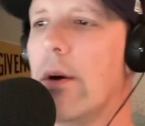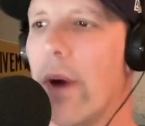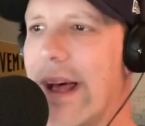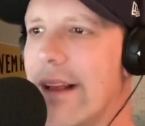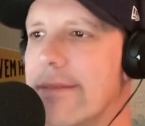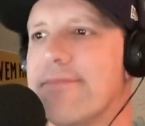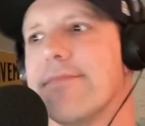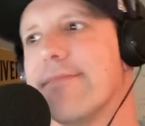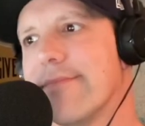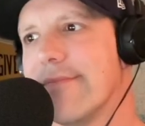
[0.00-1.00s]
Well,
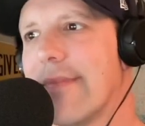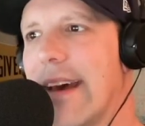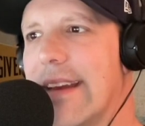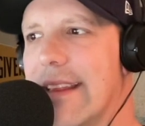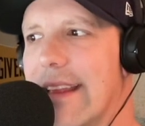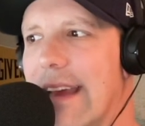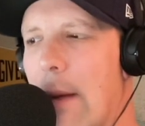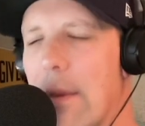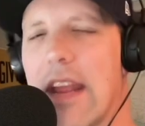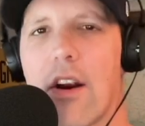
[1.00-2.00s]

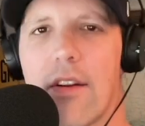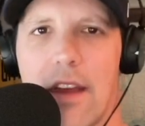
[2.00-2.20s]
how many